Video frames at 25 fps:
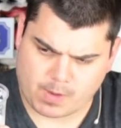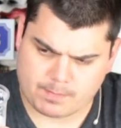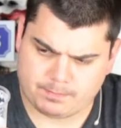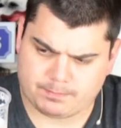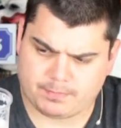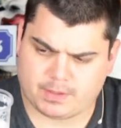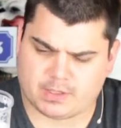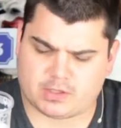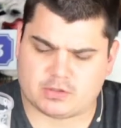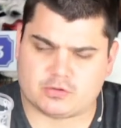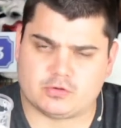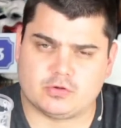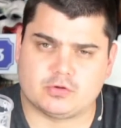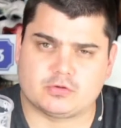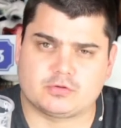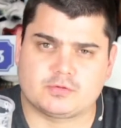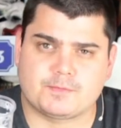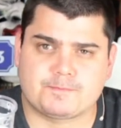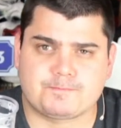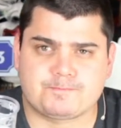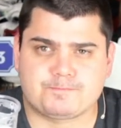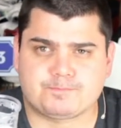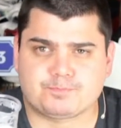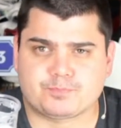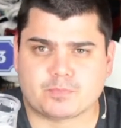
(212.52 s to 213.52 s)
But a good
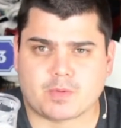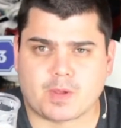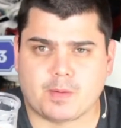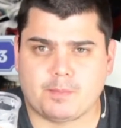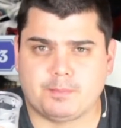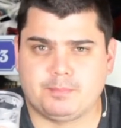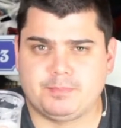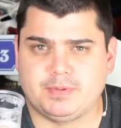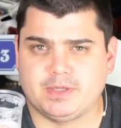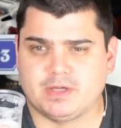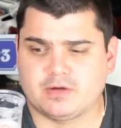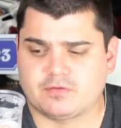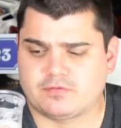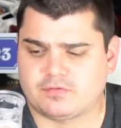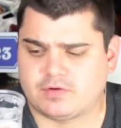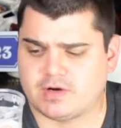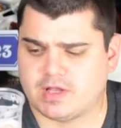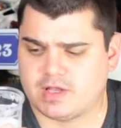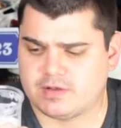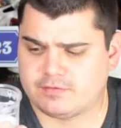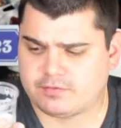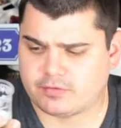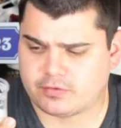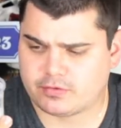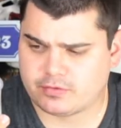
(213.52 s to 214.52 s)
beer
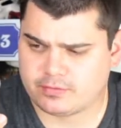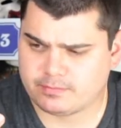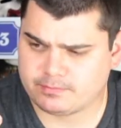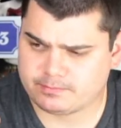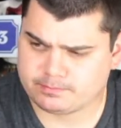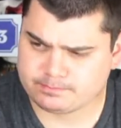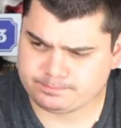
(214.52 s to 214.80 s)
flavor.